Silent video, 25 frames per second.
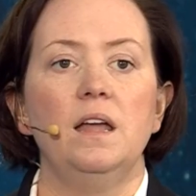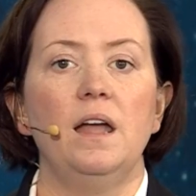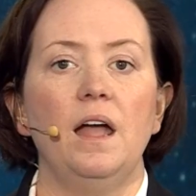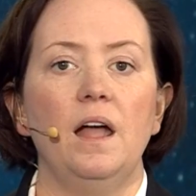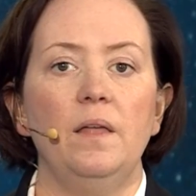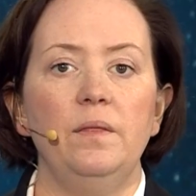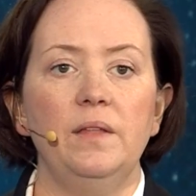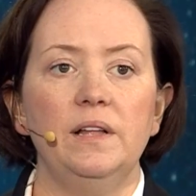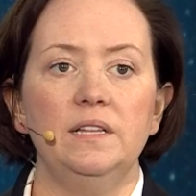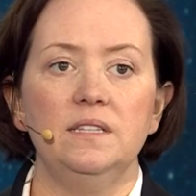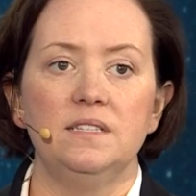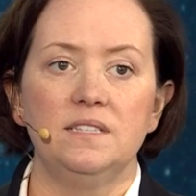
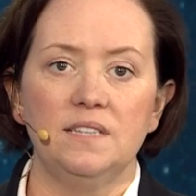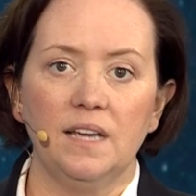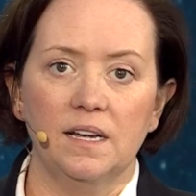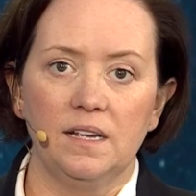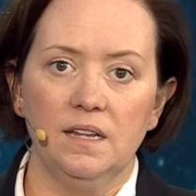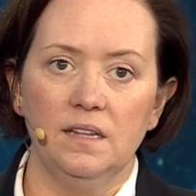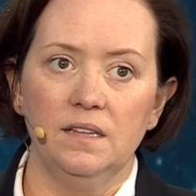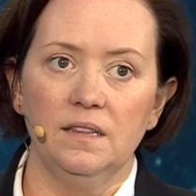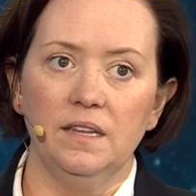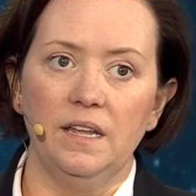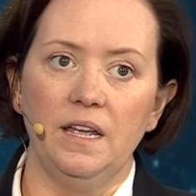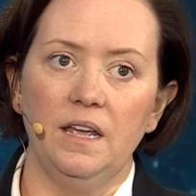And then
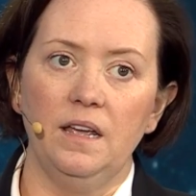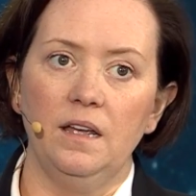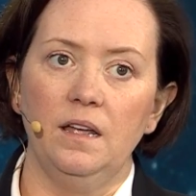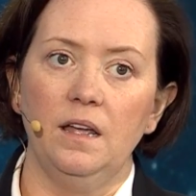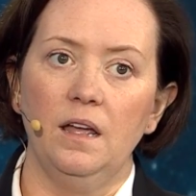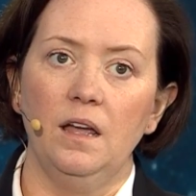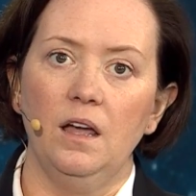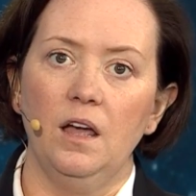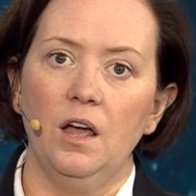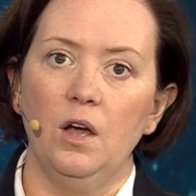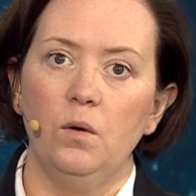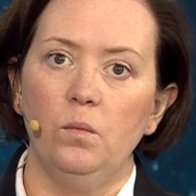secondly,
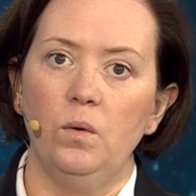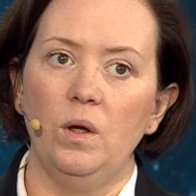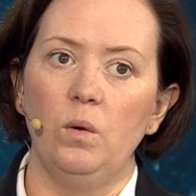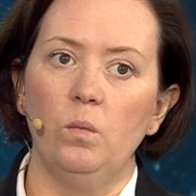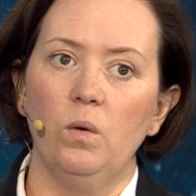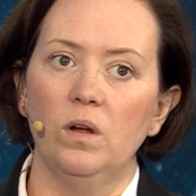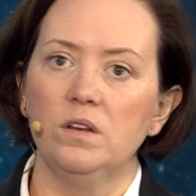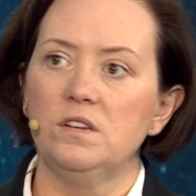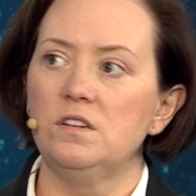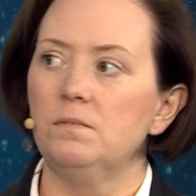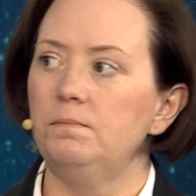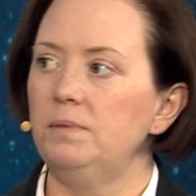we
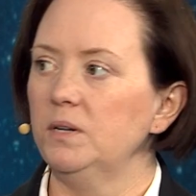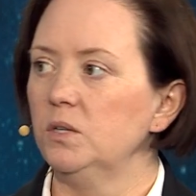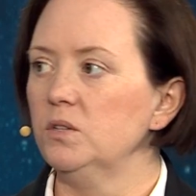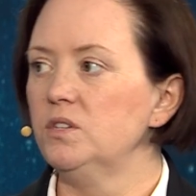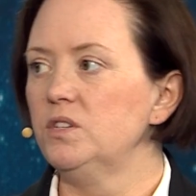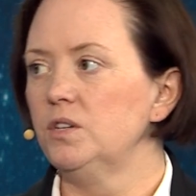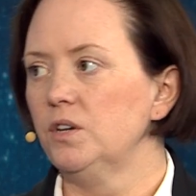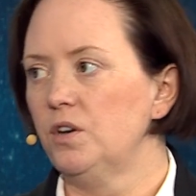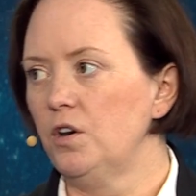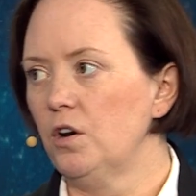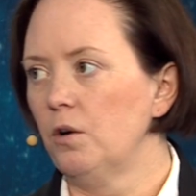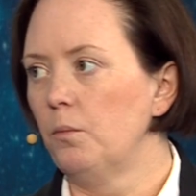want to build
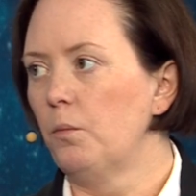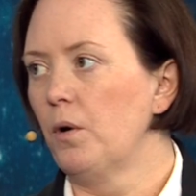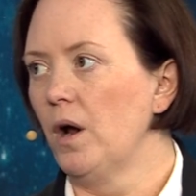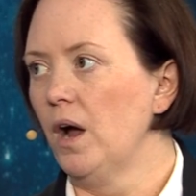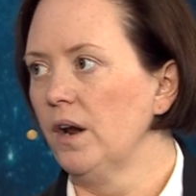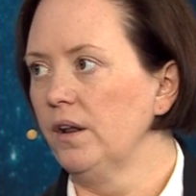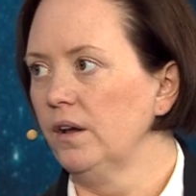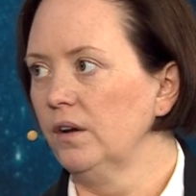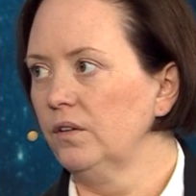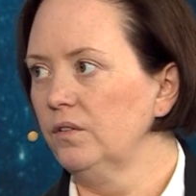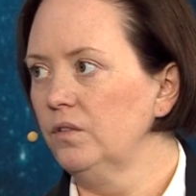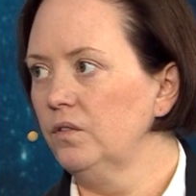secure
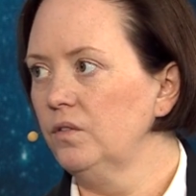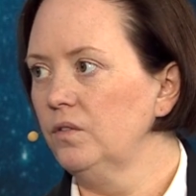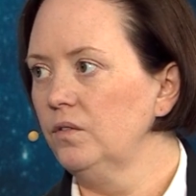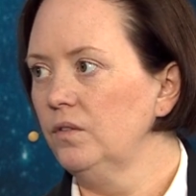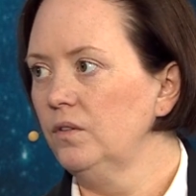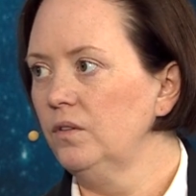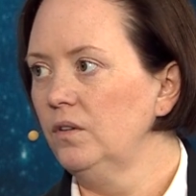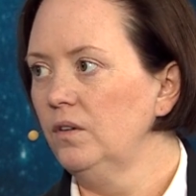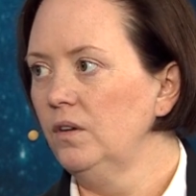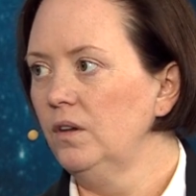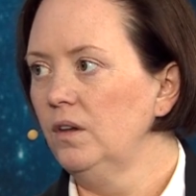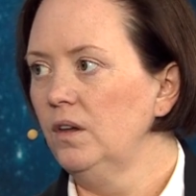products.
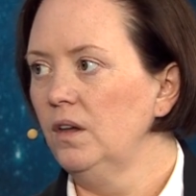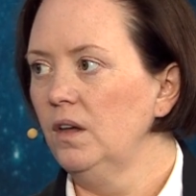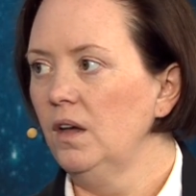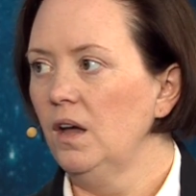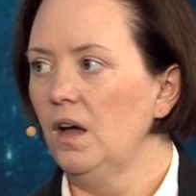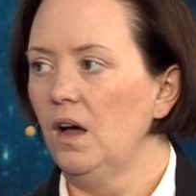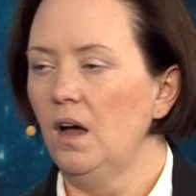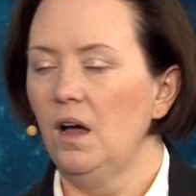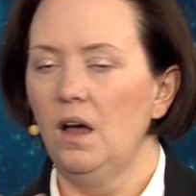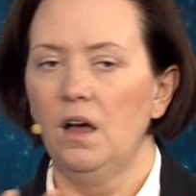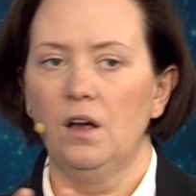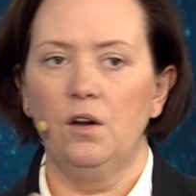
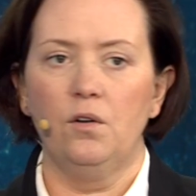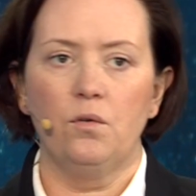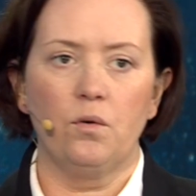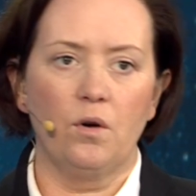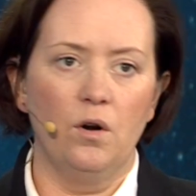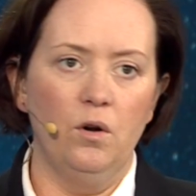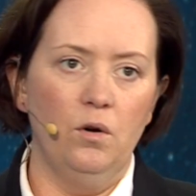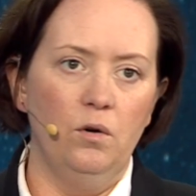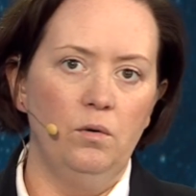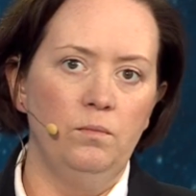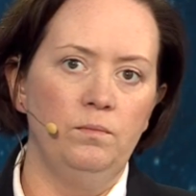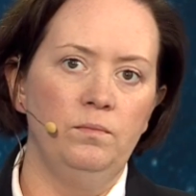
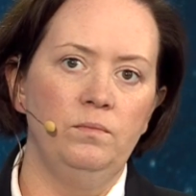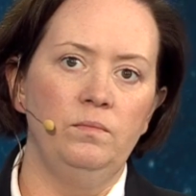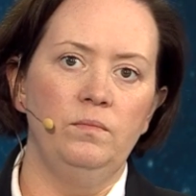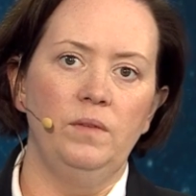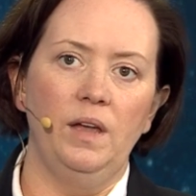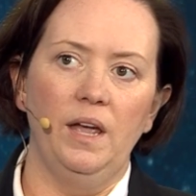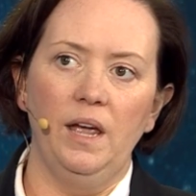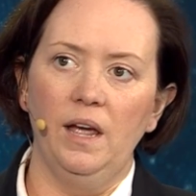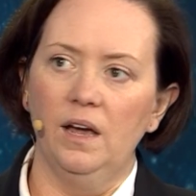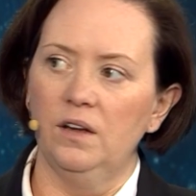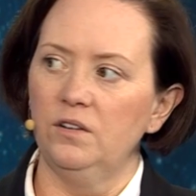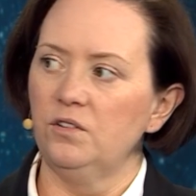Chrome,
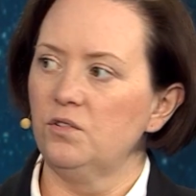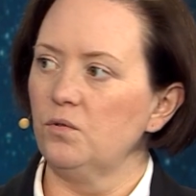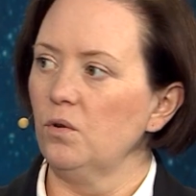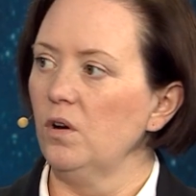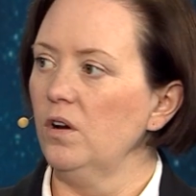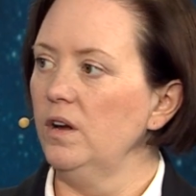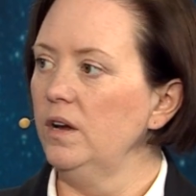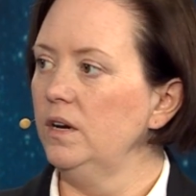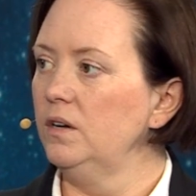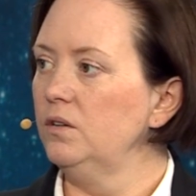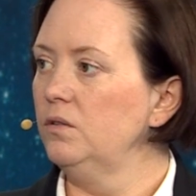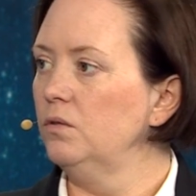
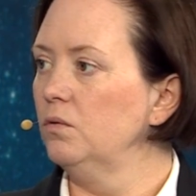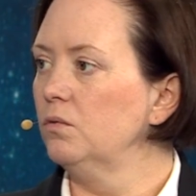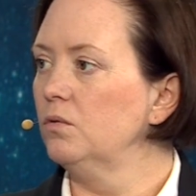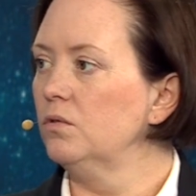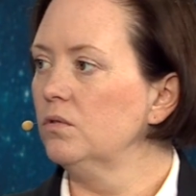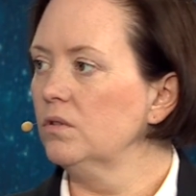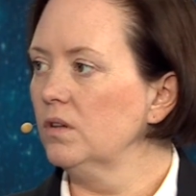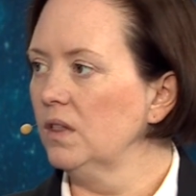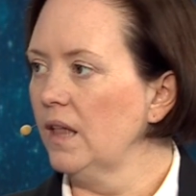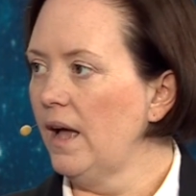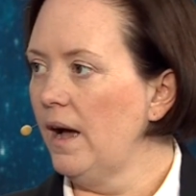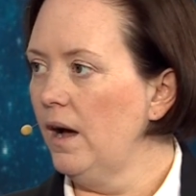Android,
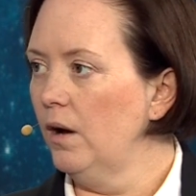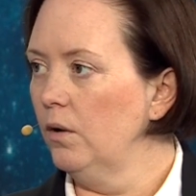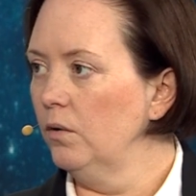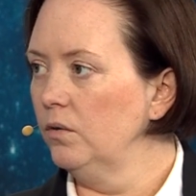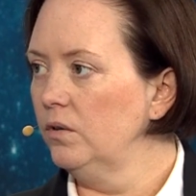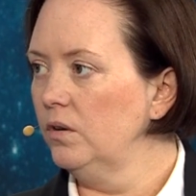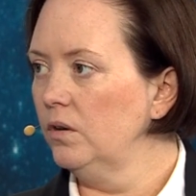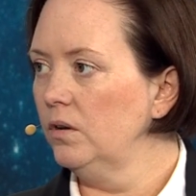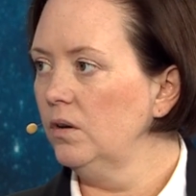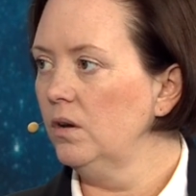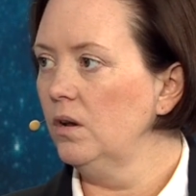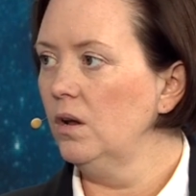Google
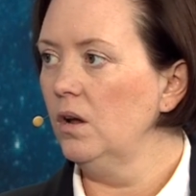Cloud.